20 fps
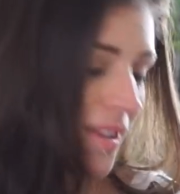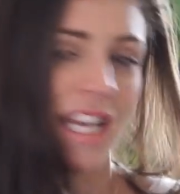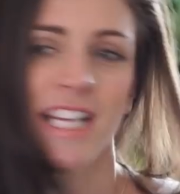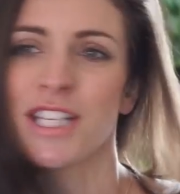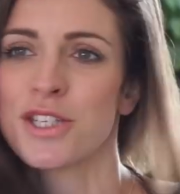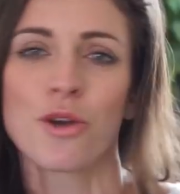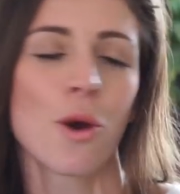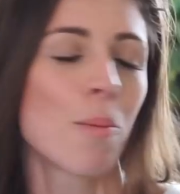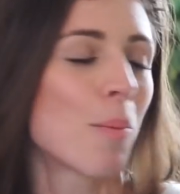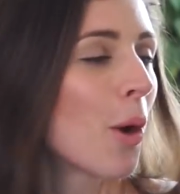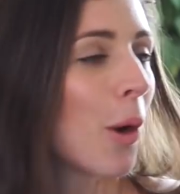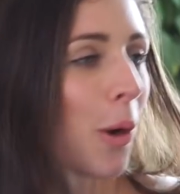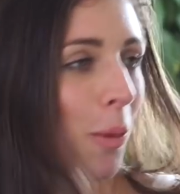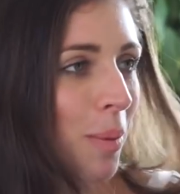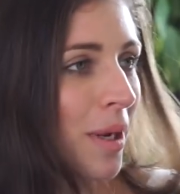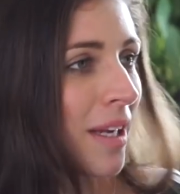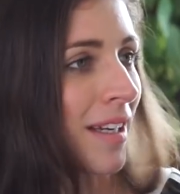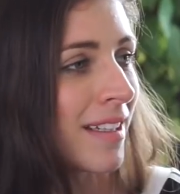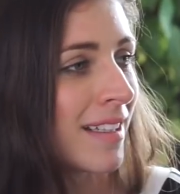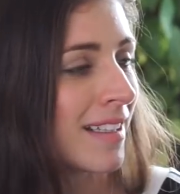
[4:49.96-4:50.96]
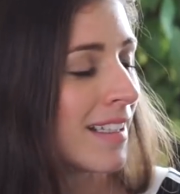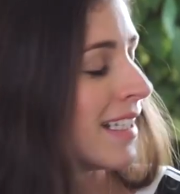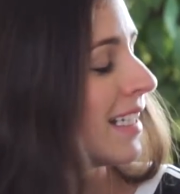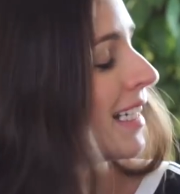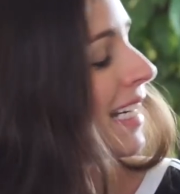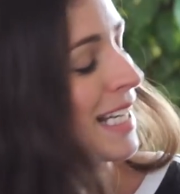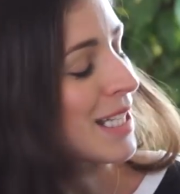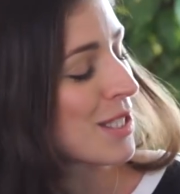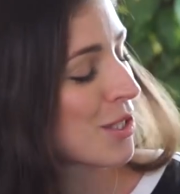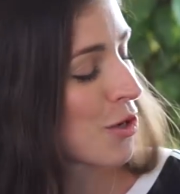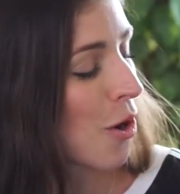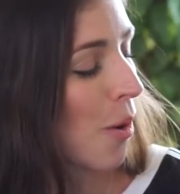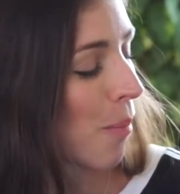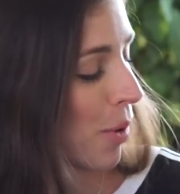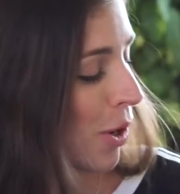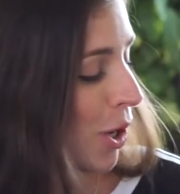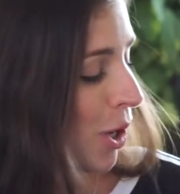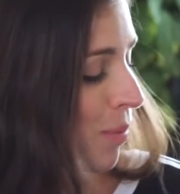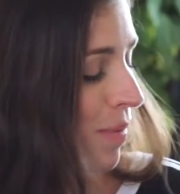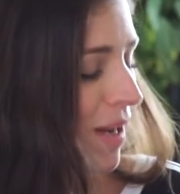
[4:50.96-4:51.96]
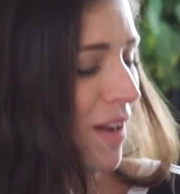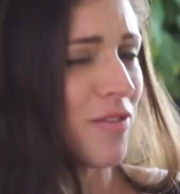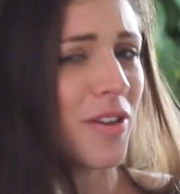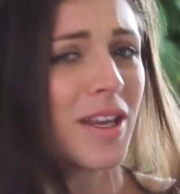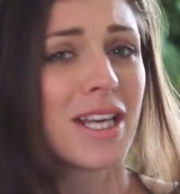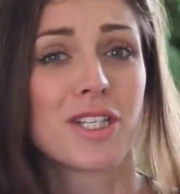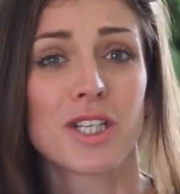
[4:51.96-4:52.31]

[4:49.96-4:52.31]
it's not poop. Even though